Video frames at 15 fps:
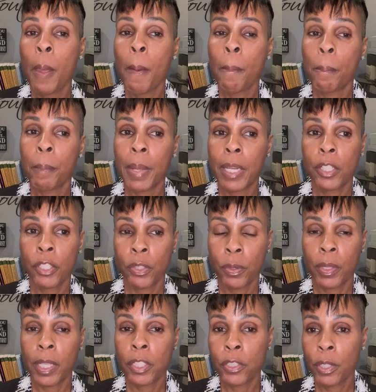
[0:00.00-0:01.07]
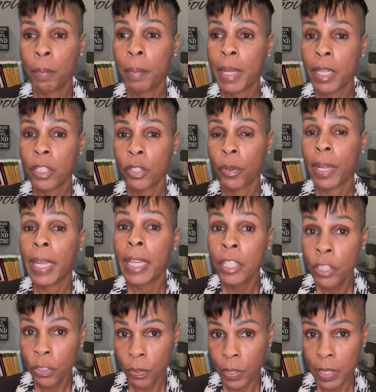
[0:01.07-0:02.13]
Make sure that you're making sure
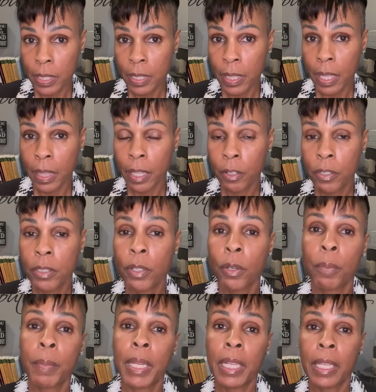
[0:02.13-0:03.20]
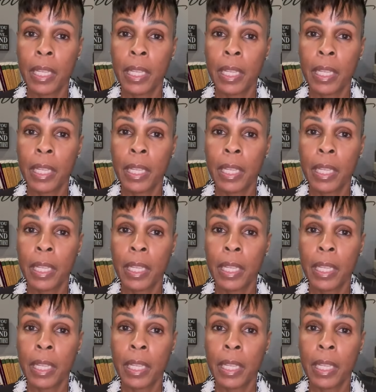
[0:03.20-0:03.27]
that there's not going to be any